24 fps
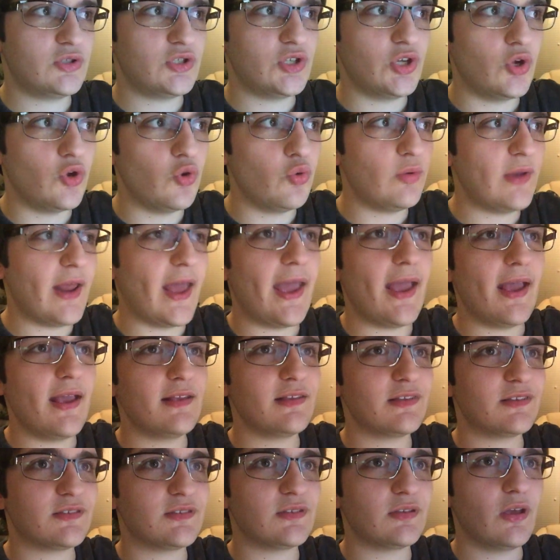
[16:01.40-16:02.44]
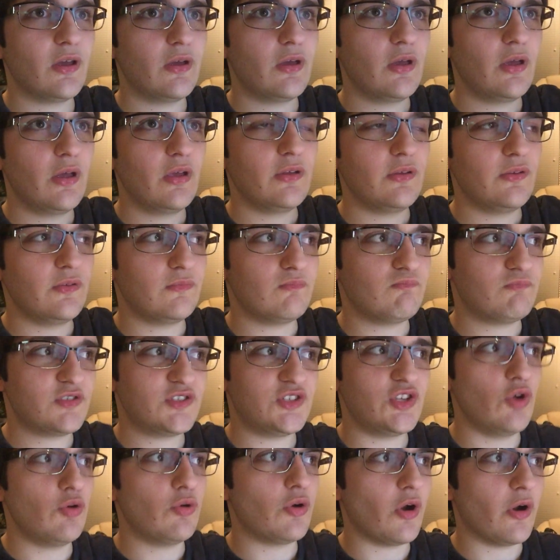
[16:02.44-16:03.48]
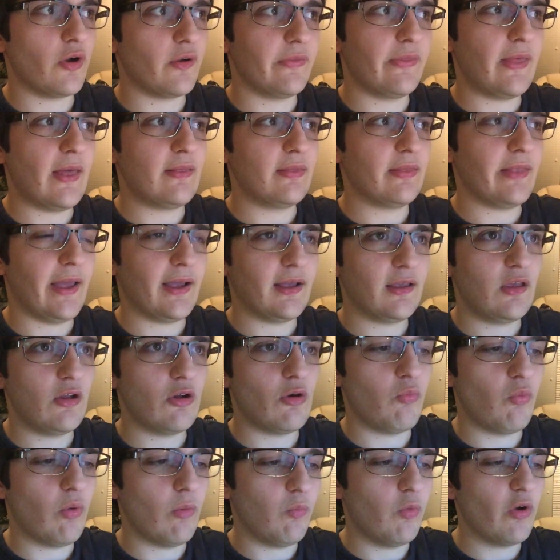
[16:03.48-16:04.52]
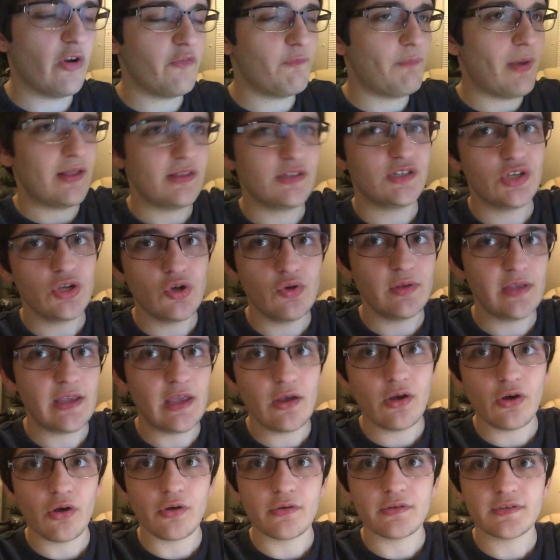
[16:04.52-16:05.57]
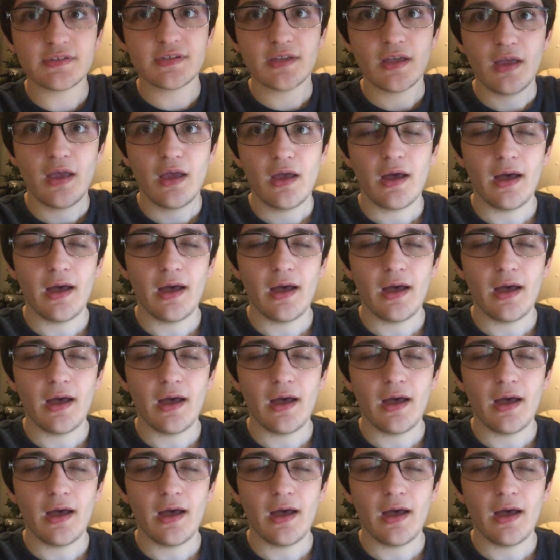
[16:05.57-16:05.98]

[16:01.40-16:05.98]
two days sooner than like, you know, what would have been two years,